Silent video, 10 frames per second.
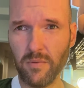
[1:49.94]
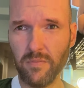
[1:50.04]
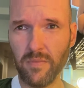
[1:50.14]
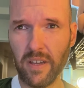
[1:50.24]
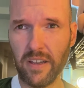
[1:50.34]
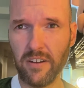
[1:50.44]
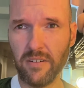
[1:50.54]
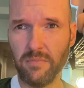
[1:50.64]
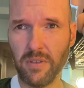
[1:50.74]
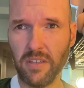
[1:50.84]
higher
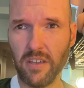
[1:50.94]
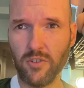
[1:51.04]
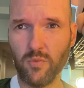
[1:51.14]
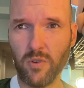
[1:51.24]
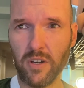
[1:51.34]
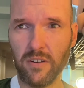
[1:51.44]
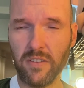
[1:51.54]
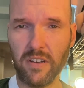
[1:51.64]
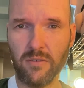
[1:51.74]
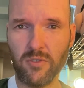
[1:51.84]
pH water
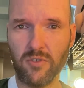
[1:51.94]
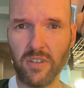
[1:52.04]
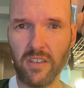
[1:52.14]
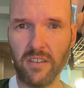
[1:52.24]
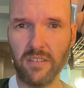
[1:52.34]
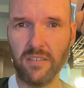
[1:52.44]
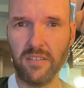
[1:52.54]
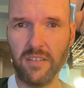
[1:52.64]
that I was drinking,